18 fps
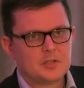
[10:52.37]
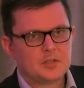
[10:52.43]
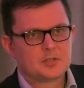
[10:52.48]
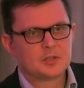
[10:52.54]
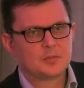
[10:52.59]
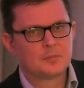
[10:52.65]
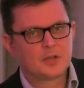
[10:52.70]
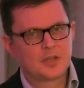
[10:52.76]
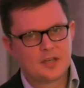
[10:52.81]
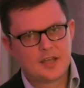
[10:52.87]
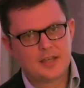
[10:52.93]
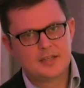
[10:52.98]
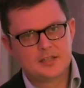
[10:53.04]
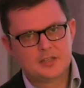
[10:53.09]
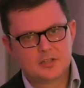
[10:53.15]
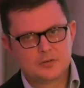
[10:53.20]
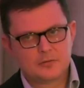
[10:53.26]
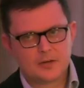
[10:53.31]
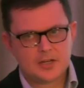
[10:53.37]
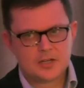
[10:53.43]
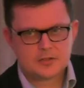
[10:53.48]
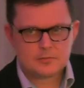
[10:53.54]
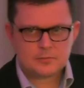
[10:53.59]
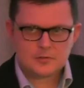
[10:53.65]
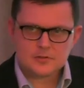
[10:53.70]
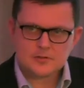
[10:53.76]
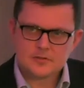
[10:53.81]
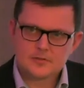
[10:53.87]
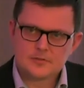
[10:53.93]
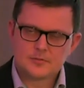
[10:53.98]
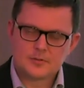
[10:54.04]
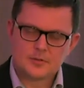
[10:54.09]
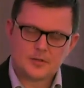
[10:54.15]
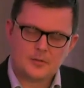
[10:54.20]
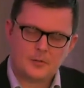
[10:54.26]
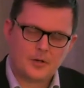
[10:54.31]
Some Canadian
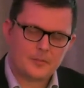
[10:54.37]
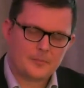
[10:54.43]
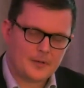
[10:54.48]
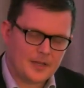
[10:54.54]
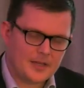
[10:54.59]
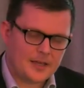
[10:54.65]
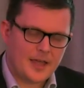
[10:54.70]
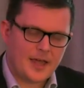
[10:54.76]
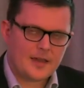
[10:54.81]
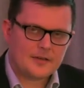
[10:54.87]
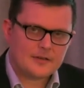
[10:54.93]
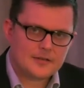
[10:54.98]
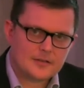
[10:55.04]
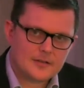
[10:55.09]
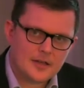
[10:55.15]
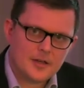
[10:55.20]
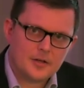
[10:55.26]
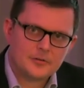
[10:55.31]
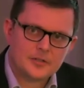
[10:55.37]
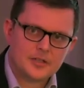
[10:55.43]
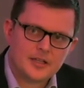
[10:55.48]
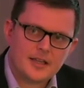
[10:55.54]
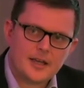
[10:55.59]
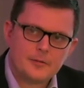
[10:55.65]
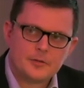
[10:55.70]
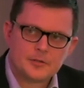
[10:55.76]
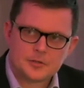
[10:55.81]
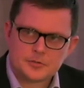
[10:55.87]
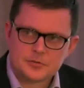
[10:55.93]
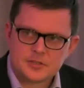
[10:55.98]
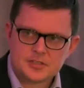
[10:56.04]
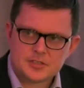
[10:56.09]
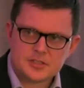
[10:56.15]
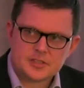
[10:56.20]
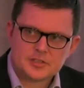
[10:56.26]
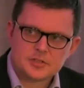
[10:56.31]
arrangements, in Canada they only allow
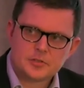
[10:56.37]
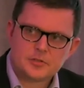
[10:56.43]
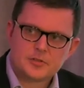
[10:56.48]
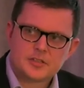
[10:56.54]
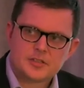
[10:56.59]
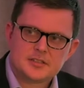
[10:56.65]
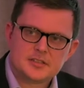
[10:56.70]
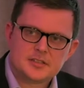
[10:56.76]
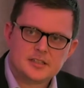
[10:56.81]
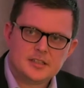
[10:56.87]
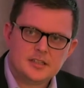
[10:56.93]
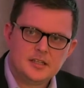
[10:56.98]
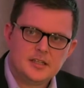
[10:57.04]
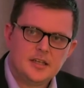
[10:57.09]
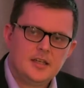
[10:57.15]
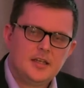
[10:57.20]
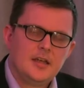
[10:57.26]
altruistic surrogacy,